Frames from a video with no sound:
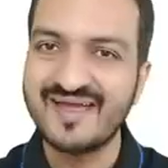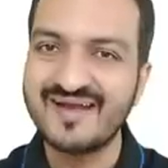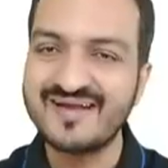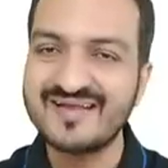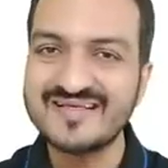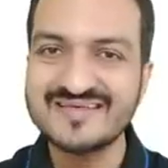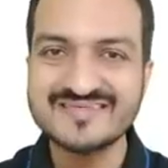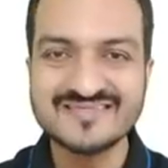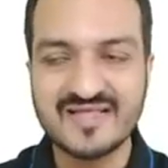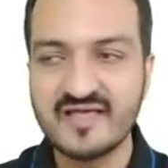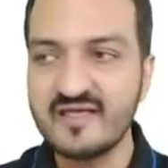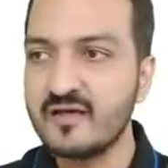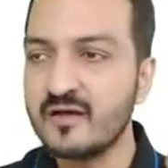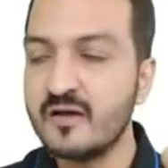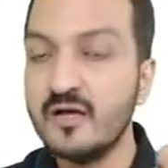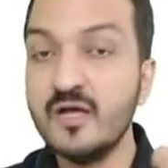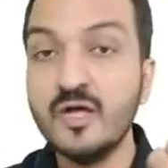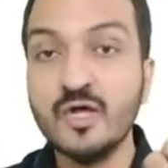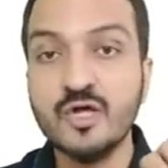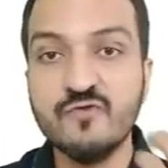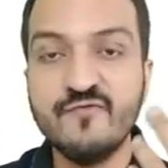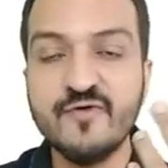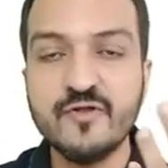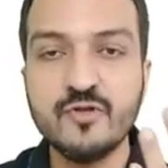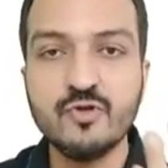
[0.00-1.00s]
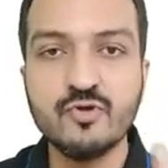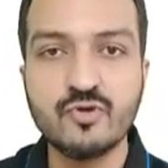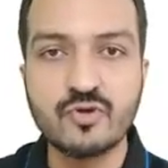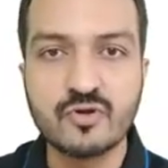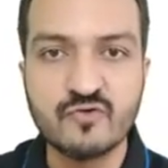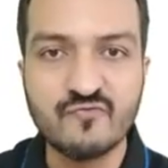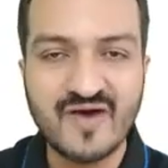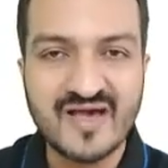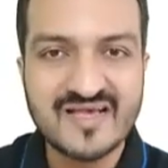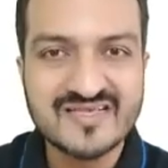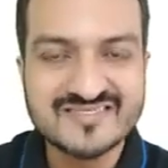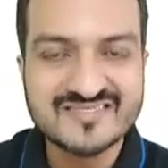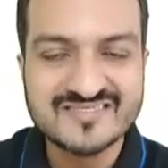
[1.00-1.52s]
It is like when you
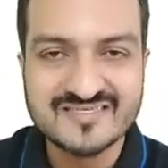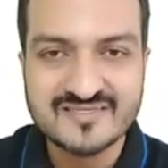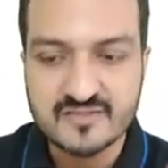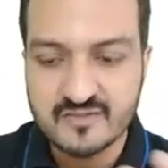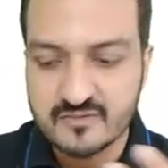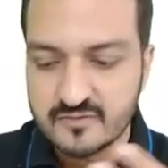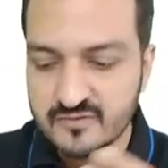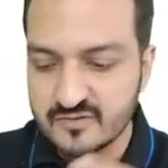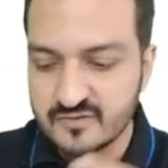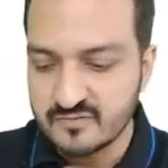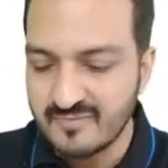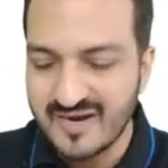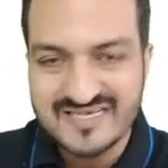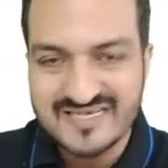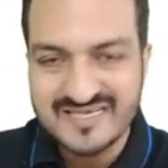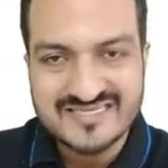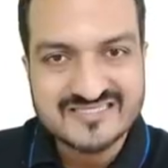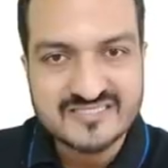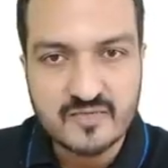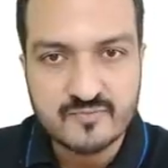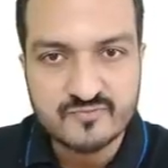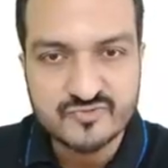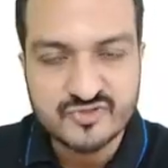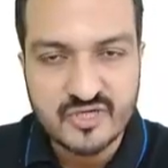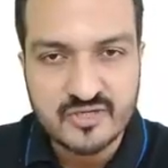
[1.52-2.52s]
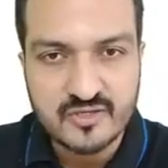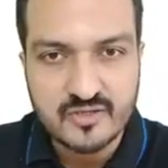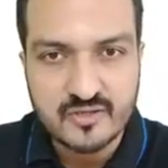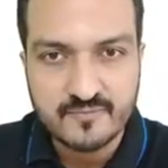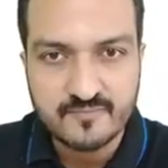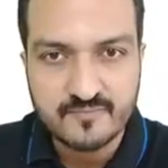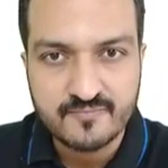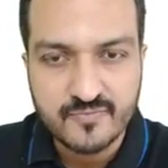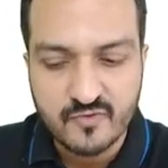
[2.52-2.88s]
revise my subject,